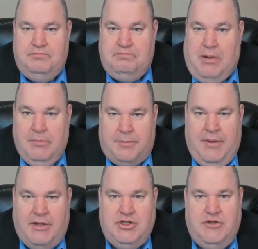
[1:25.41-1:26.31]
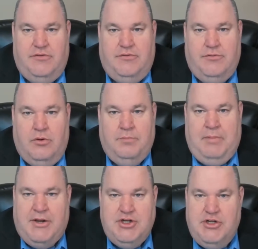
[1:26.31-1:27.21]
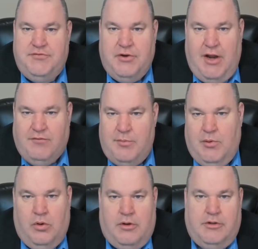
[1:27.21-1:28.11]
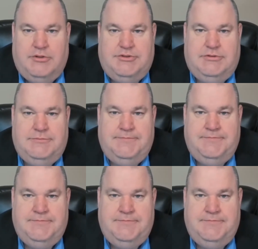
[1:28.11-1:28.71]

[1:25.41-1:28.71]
public pensions or pensions for government workers.